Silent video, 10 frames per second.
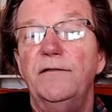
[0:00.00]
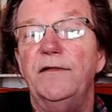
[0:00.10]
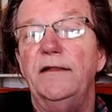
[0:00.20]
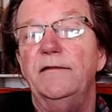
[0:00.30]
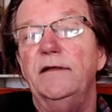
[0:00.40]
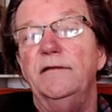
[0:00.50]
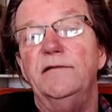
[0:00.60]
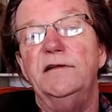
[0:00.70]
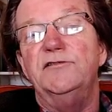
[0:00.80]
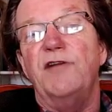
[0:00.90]

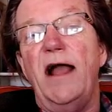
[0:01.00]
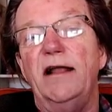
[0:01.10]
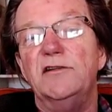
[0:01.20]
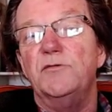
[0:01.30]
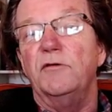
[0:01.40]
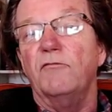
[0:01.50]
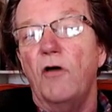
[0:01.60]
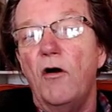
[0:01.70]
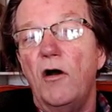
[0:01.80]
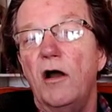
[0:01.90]
these dragons would
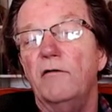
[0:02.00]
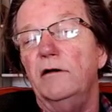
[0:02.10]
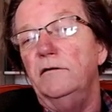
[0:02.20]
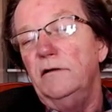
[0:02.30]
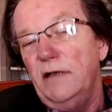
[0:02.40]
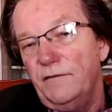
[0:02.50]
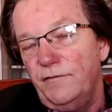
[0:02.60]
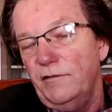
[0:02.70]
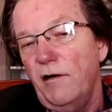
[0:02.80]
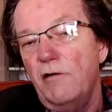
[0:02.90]
roar and get
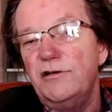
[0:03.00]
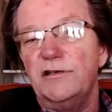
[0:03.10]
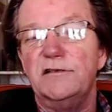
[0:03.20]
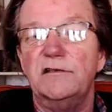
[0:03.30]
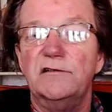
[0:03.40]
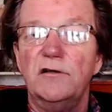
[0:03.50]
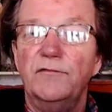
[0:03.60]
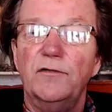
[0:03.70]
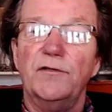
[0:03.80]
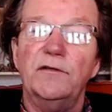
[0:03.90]
ferocious and so
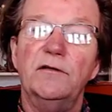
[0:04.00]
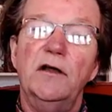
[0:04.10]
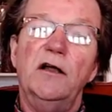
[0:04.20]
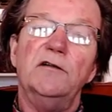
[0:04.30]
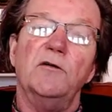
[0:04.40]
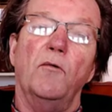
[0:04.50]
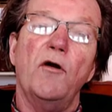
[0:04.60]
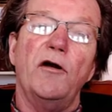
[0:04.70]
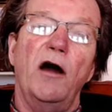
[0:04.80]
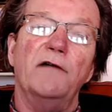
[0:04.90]
forth to
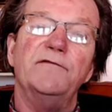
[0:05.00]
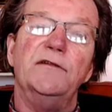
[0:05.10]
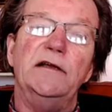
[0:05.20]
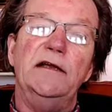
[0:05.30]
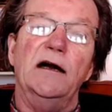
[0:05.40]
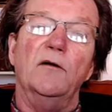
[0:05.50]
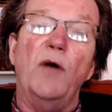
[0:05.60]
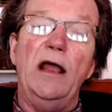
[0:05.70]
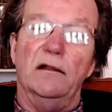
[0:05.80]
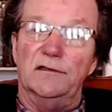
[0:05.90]
ward off the
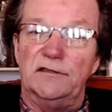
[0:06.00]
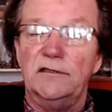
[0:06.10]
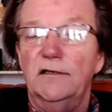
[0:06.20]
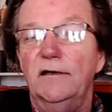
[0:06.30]
whales.